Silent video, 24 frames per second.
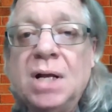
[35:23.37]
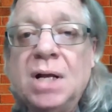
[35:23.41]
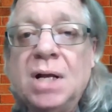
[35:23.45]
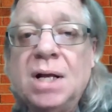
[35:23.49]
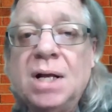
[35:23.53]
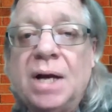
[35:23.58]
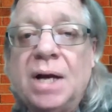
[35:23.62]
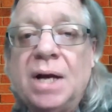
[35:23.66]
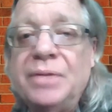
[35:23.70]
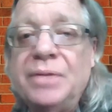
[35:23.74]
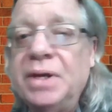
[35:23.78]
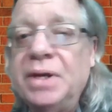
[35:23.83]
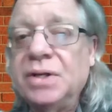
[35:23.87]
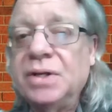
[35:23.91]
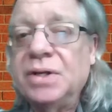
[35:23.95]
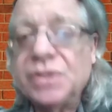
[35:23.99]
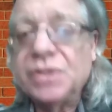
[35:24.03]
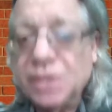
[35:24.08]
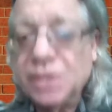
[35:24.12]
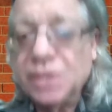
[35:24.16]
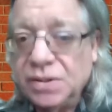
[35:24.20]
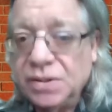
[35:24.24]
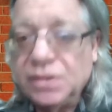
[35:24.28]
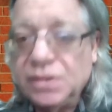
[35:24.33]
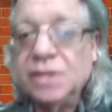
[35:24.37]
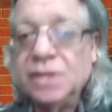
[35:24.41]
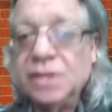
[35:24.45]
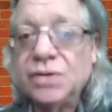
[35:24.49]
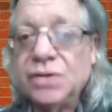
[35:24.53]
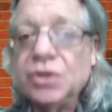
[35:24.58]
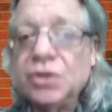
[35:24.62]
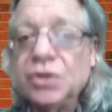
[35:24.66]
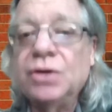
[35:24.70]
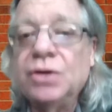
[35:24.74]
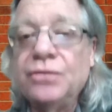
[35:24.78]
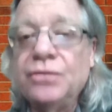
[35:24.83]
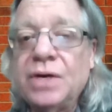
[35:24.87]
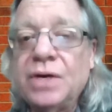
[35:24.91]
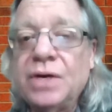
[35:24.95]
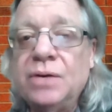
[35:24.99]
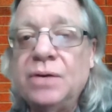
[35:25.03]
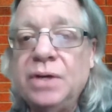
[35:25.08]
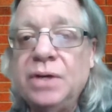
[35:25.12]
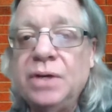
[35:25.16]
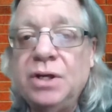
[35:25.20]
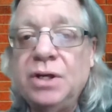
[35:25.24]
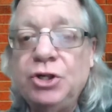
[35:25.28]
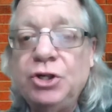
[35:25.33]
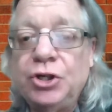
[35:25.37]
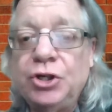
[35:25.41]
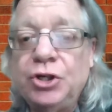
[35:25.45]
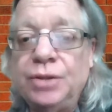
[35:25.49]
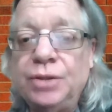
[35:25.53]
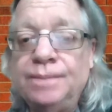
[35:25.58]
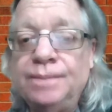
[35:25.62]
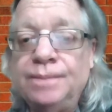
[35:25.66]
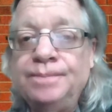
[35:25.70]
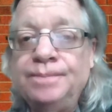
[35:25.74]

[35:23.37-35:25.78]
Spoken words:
I think it's a good foundation.